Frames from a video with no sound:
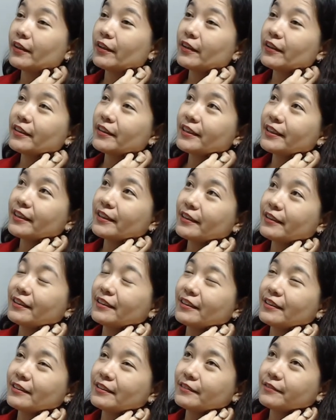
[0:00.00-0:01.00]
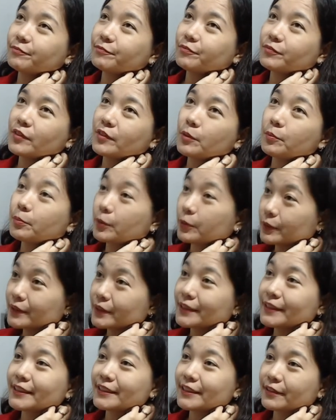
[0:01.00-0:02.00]
all the the
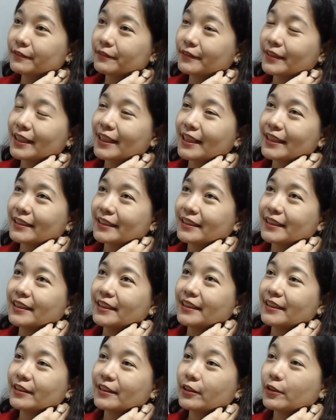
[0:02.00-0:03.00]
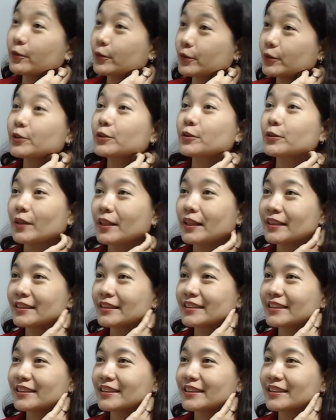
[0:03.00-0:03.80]
proceeds of that goes to us.